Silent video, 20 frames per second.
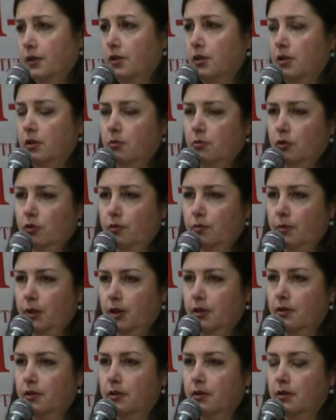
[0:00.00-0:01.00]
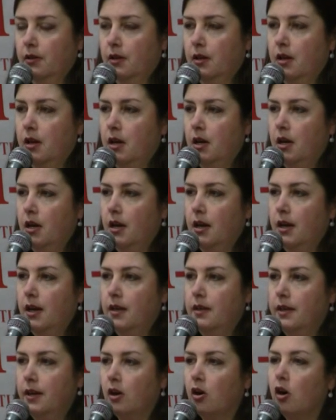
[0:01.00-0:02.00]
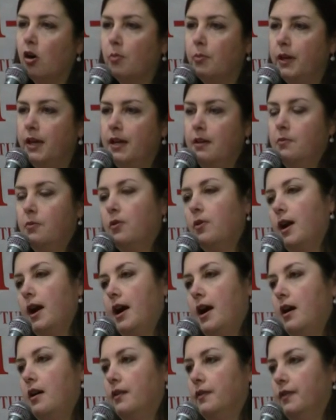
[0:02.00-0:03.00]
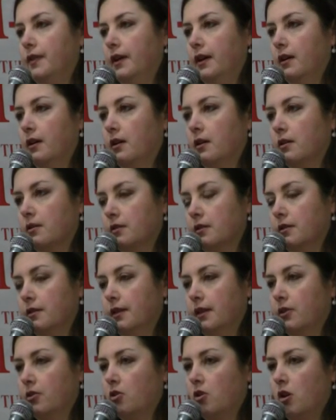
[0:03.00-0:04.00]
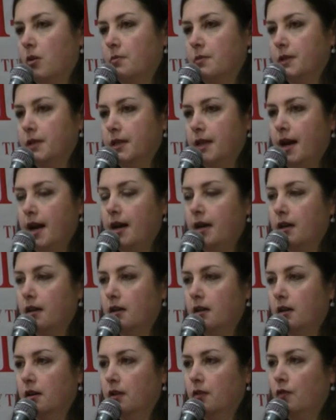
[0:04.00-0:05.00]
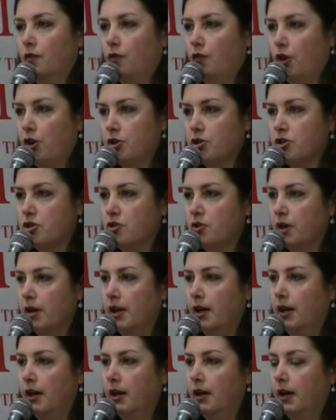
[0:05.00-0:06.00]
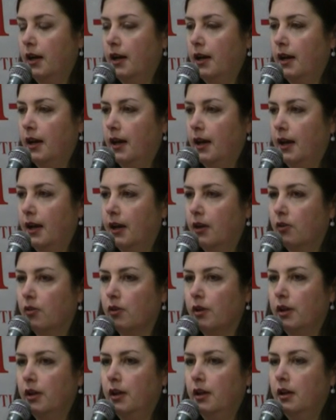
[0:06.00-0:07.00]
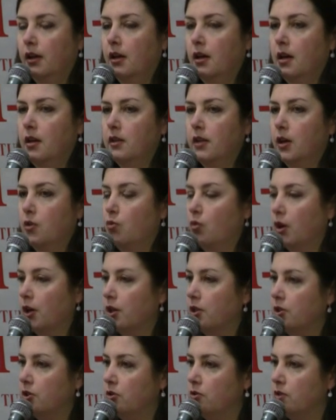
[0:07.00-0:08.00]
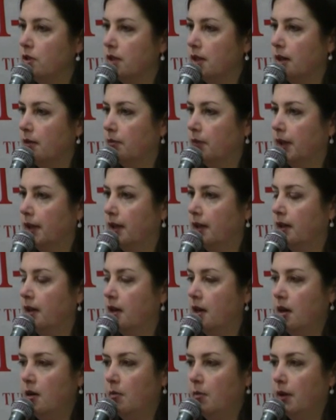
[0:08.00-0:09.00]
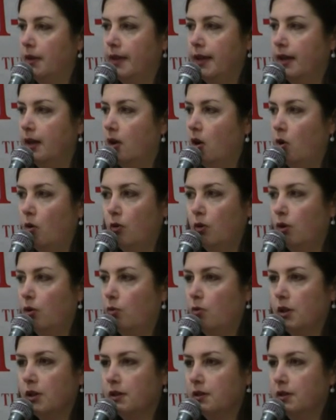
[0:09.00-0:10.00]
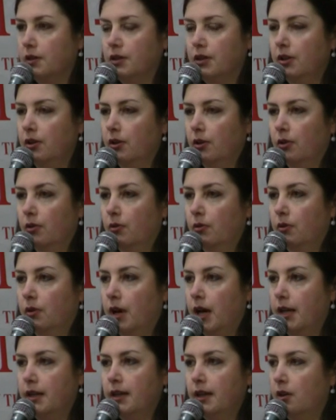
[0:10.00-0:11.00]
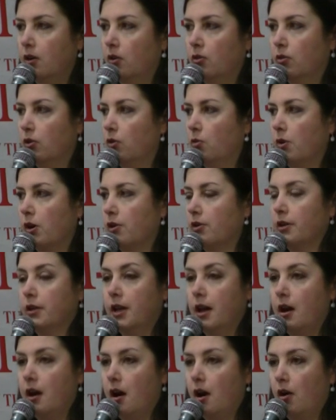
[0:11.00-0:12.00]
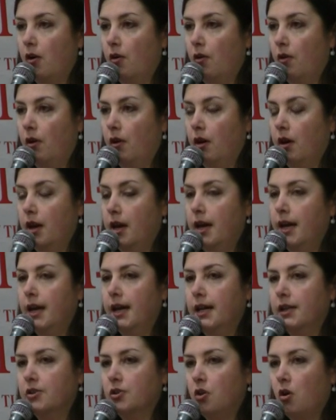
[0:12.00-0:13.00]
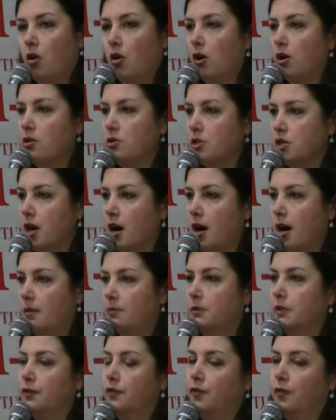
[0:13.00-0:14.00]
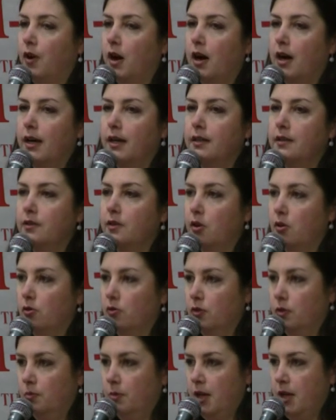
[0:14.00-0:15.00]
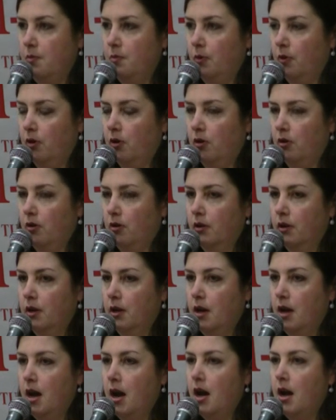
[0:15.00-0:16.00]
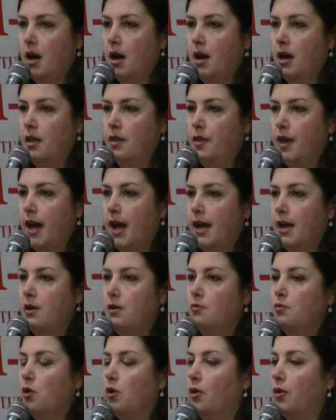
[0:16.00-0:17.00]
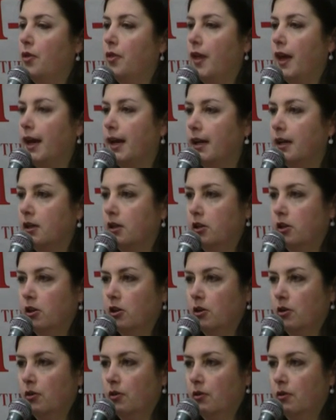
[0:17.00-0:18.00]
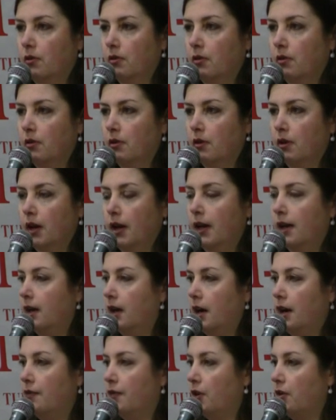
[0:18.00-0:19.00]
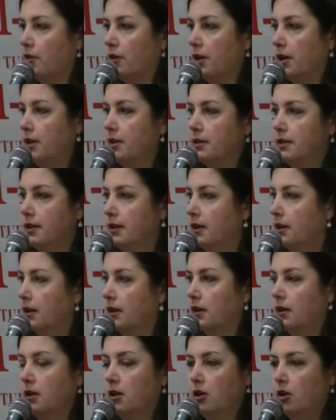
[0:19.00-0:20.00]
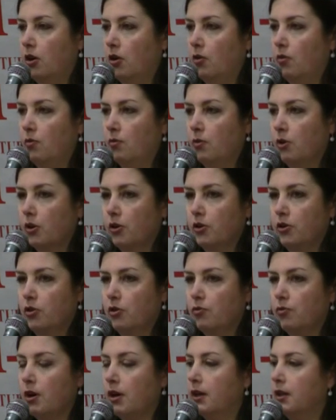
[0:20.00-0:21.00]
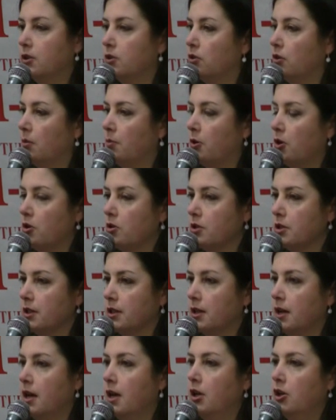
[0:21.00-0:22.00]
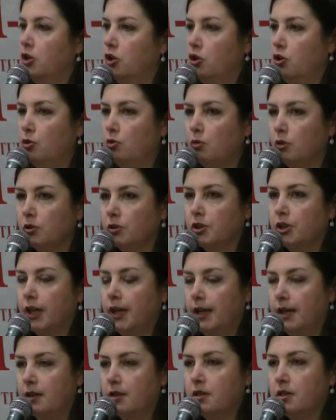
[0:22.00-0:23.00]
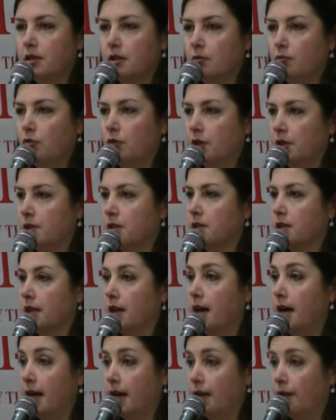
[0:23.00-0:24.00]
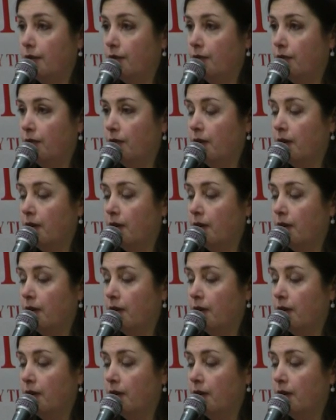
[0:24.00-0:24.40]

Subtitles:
into the movement. There are people out there that are upset, frustrated, angry. They want to do something, but they don't know what to do, and they don't know where to go. It's our job to find those people. They will thank you. And I've already seen it, you know, where you run into a person, you will change someone's life.